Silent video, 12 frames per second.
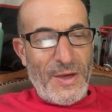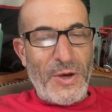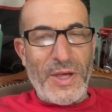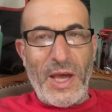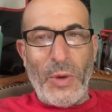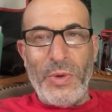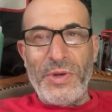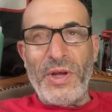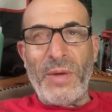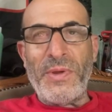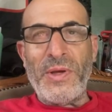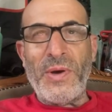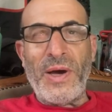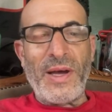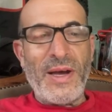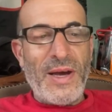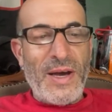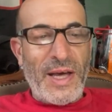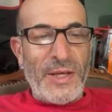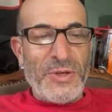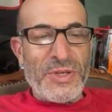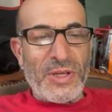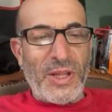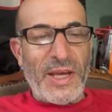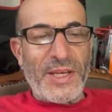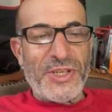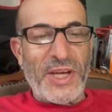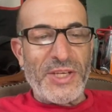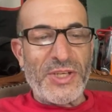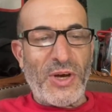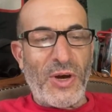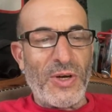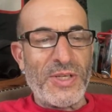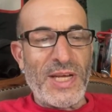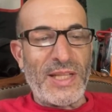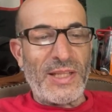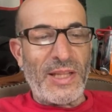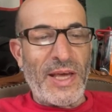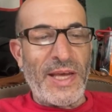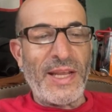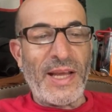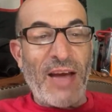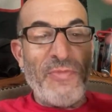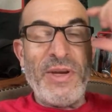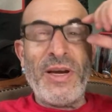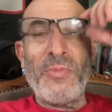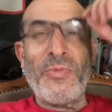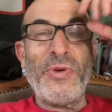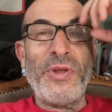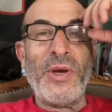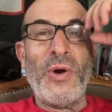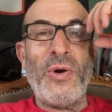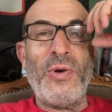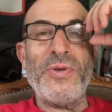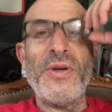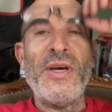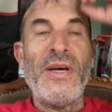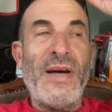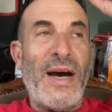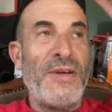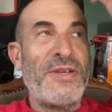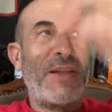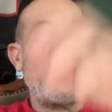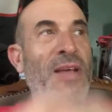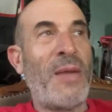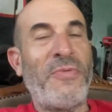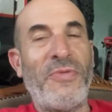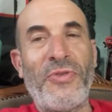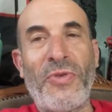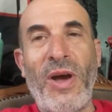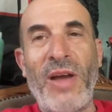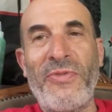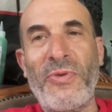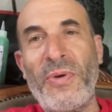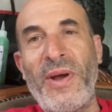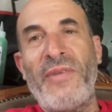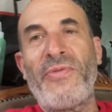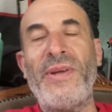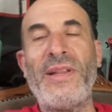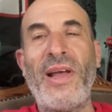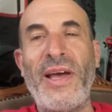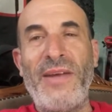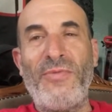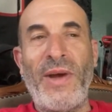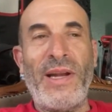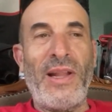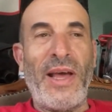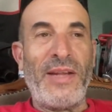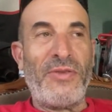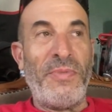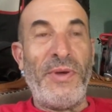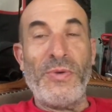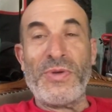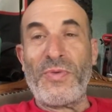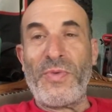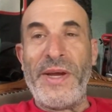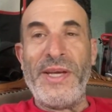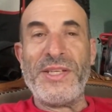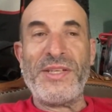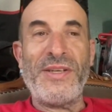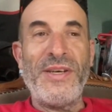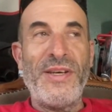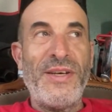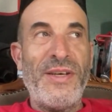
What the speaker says: Oh, yeah, Will W. I used to, like, chase cars at the light. Like, I've become really old. I was, like, the type of a driver where every red light, to me was a race.